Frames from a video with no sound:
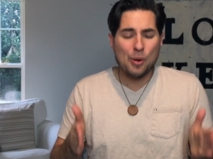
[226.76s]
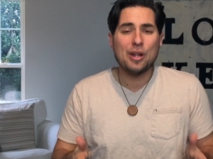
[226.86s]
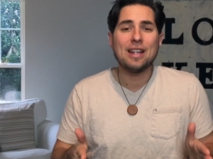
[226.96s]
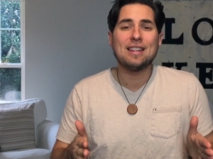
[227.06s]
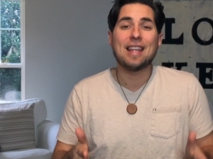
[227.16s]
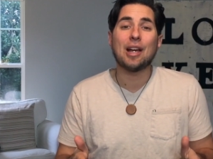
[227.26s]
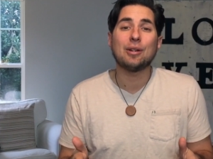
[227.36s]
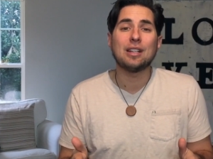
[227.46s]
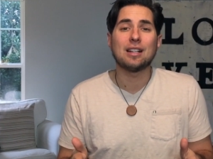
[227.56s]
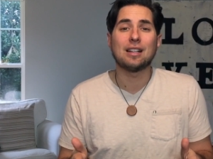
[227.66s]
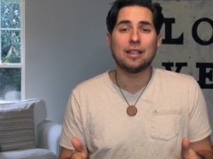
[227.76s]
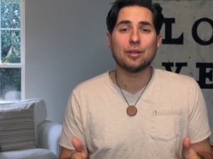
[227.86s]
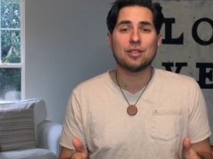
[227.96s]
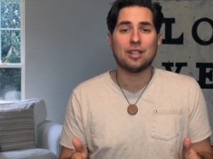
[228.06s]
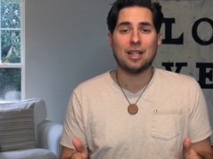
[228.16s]
Put it down in a
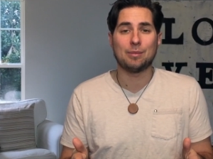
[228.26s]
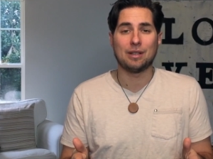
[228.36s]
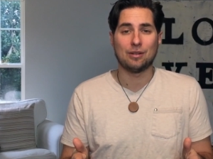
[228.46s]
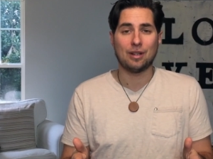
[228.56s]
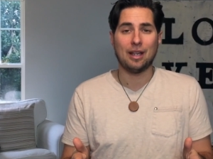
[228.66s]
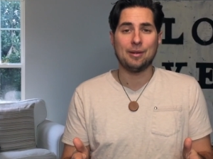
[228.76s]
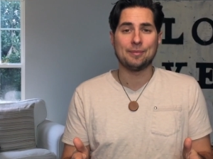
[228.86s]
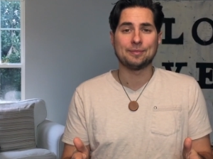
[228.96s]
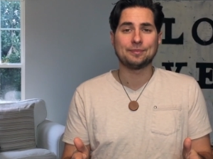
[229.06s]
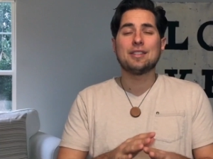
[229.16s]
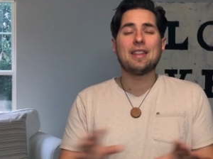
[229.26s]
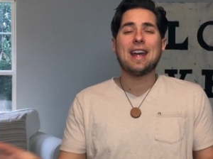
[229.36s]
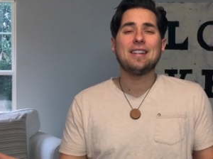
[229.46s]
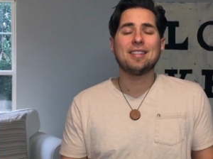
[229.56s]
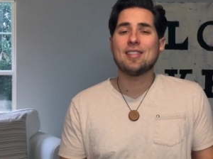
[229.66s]
clear statement, okay? So
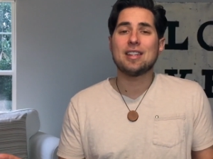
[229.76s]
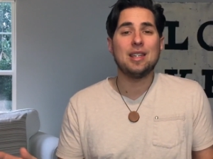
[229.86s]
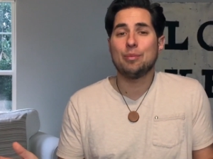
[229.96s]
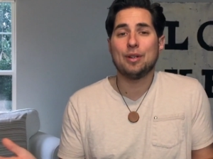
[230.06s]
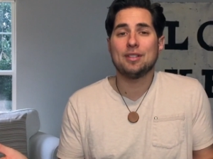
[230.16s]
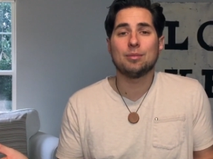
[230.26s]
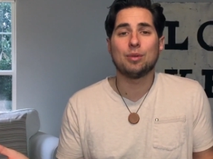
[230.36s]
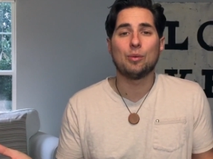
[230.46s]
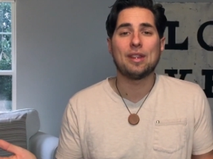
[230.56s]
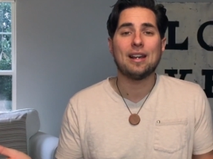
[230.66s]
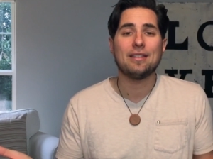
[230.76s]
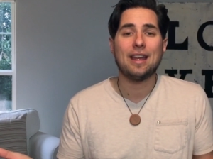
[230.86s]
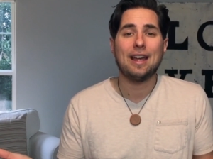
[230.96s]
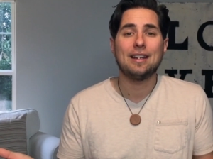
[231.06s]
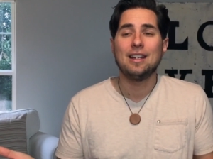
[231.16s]
that is the key principle. Without
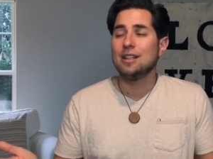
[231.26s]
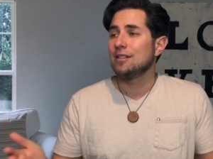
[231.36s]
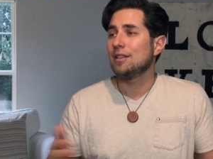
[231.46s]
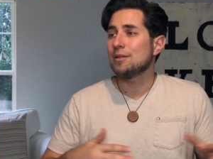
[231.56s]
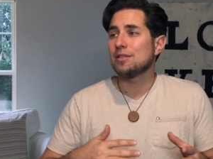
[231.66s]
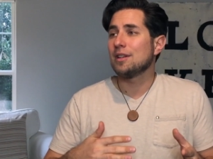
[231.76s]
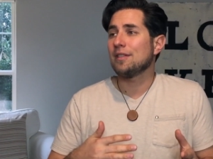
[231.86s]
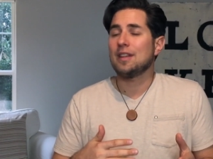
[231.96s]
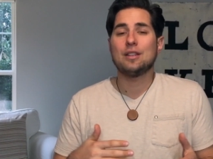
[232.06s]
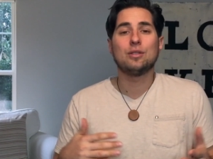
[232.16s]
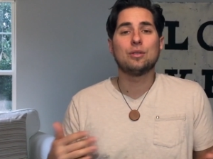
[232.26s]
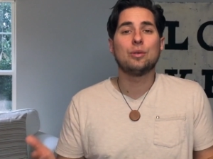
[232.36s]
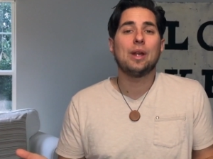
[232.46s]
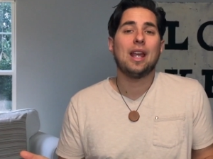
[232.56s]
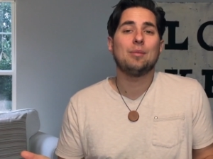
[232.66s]
that, there's nothing to
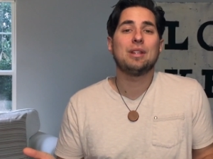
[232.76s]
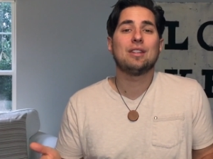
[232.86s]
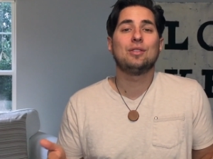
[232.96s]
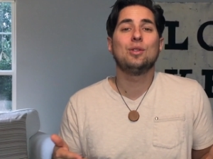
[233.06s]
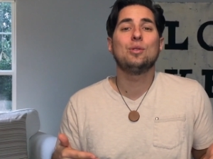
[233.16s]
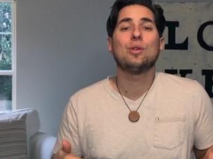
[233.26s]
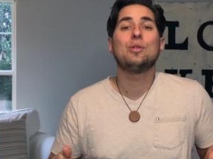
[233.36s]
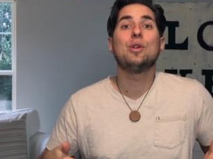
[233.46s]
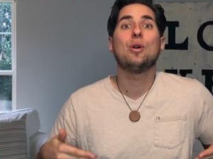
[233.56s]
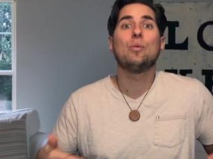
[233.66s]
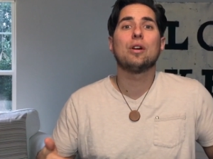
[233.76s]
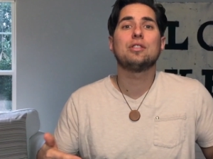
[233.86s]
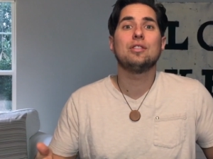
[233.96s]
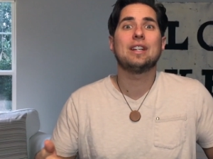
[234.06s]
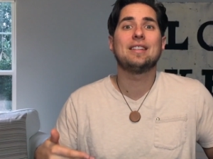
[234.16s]
create, because you don't know
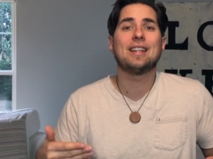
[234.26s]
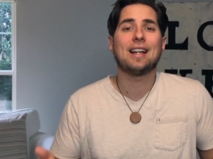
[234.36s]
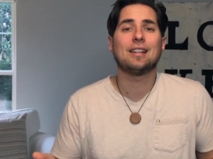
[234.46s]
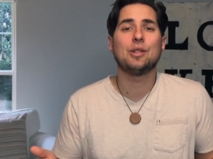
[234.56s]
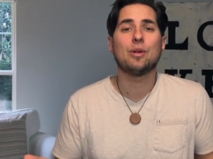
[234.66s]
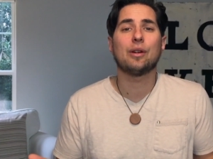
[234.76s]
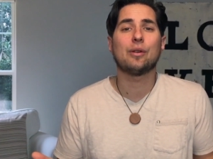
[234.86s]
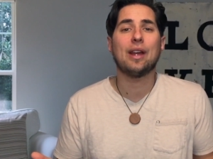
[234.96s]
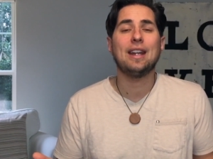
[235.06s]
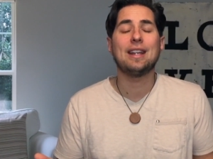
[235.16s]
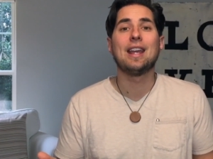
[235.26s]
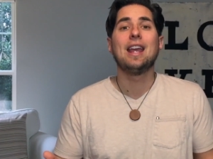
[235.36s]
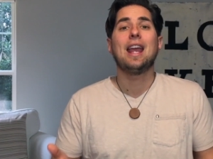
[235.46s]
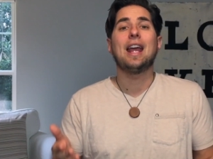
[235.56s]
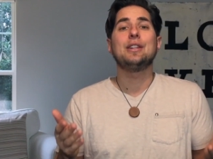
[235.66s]
what exactly you are creating.
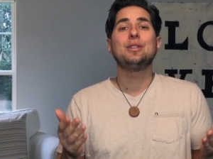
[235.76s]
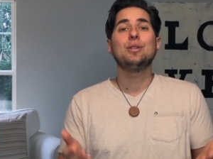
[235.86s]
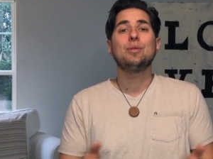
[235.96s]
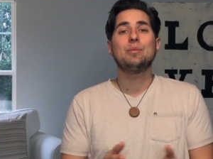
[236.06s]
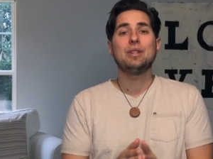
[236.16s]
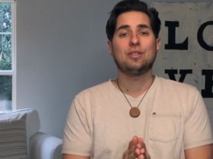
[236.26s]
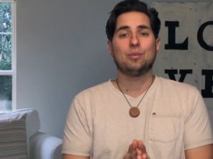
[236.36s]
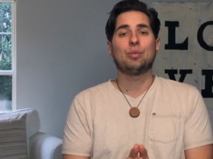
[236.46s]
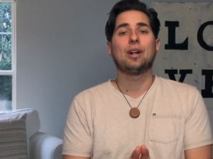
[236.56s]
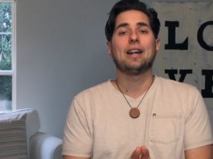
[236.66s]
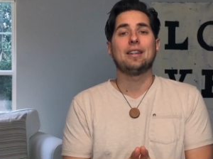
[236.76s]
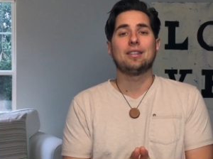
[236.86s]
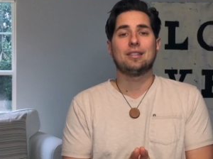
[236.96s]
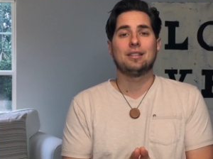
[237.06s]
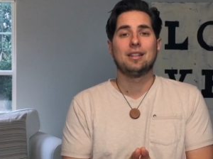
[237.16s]
And you would be
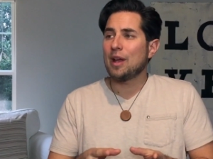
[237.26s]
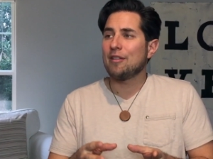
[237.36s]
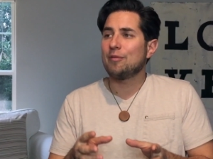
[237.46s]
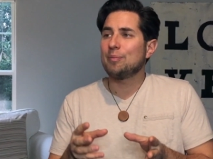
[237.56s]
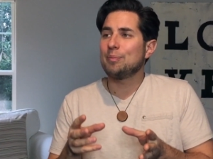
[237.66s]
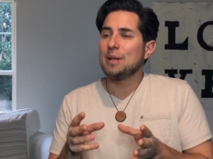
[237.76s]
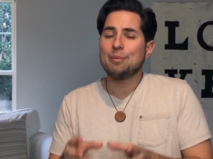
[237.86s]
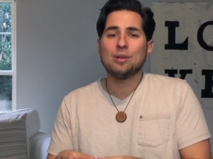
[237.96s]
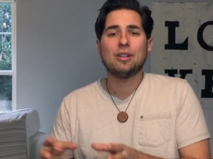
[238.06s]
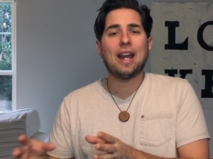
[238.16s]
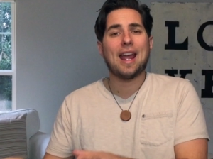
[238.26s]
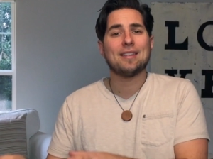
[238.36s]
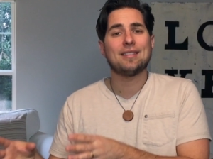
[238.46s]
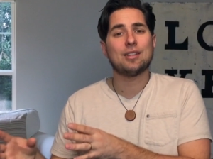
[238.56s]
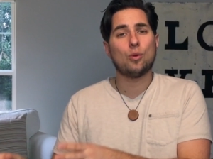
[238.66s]
surprised. If people are
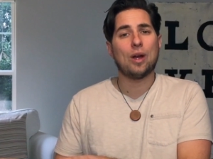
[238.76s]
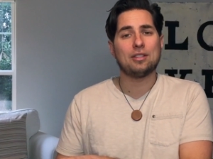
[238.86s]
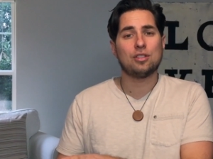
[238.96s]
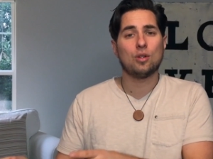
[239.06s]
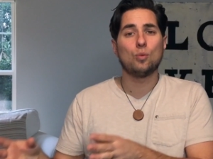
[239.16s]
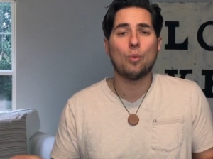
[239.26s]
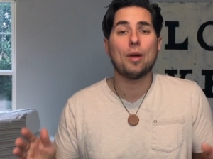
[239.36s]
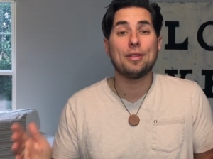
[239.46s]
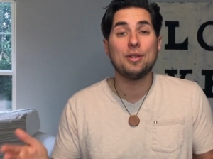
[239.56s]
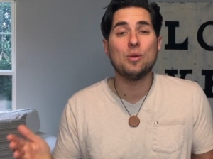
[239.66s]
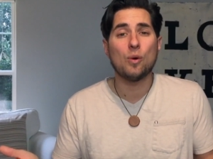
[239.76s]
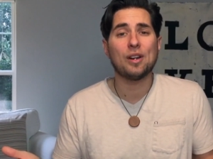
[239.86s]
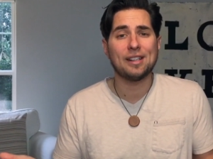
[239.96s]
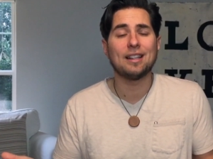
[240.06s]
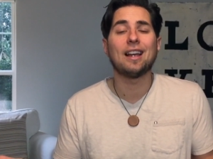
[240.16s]
asked the question, well, what do you
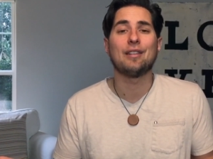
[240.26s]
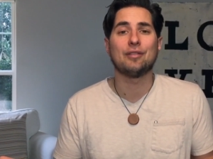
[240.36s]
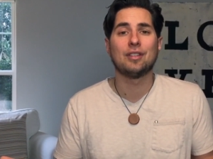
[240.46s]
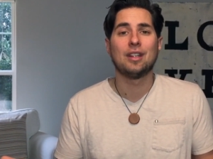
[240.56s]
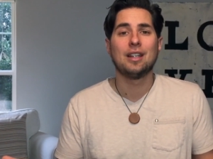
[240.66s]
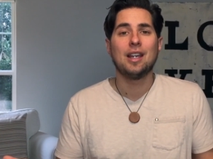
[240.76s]
want in life?